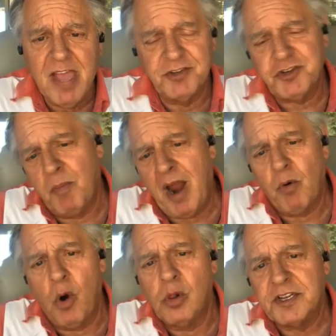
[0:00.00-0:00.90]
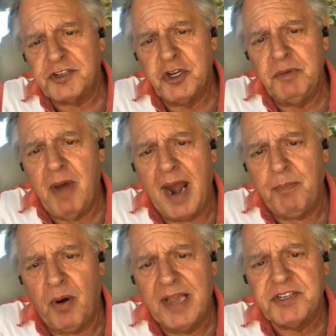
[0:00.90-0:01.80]
And so my role as student body
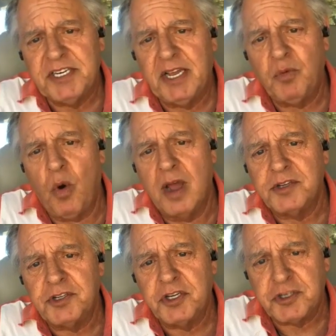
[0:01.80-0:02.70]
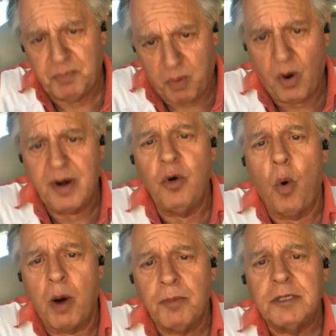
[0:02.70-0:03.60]
president was to support
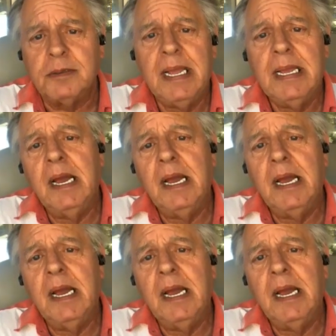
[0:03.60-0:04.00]
Normal